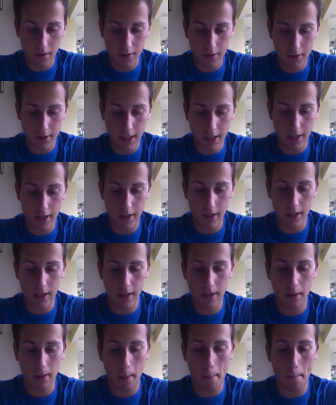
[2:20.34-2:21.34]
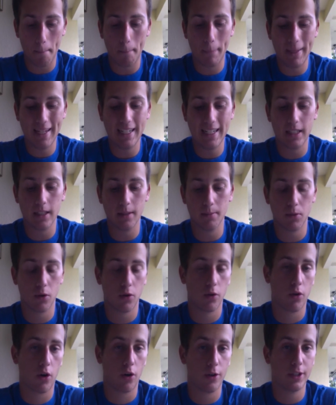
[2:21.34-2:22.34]
Deadly Beat'em
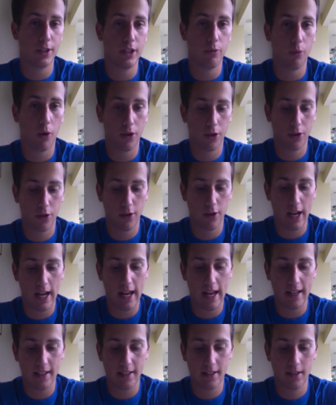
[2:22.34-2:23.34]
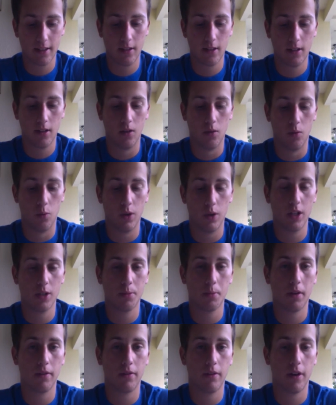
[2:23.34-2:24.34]
or RT Recture asks, what is
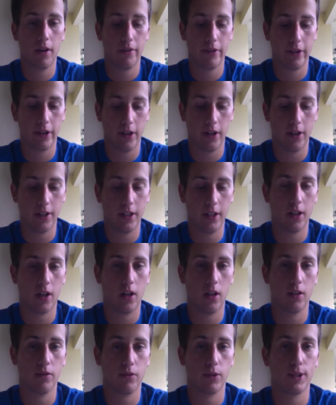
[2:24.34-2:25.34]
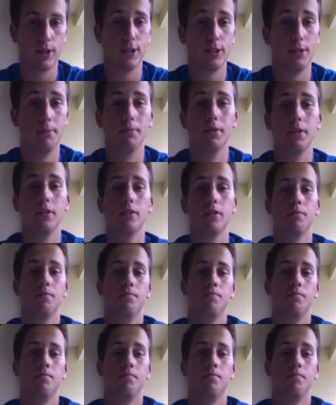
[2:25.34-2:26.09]
my favorite gun in all of Rush Team 2?